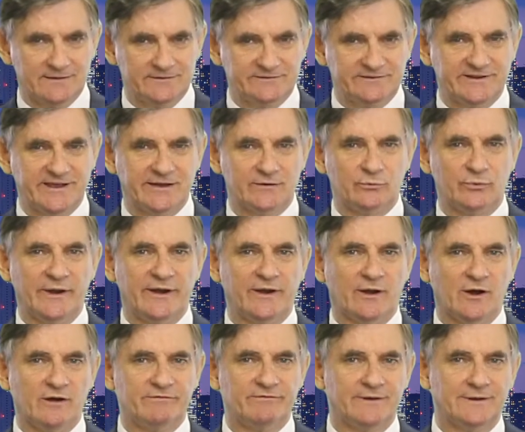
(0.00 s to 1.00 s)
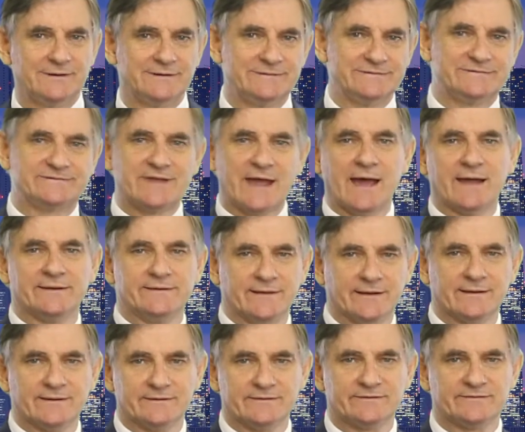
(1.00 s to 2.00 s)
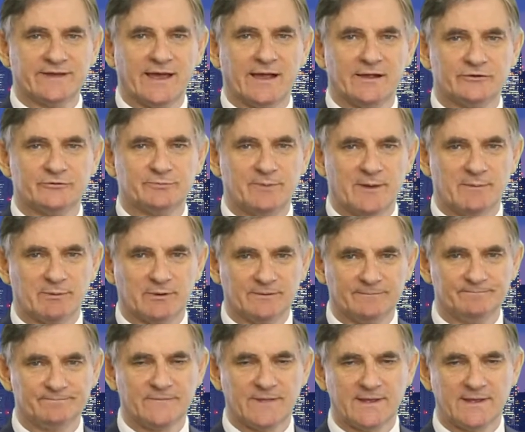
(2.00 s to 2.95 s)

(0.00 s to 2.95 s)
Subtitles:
to get rid of dud salespeople.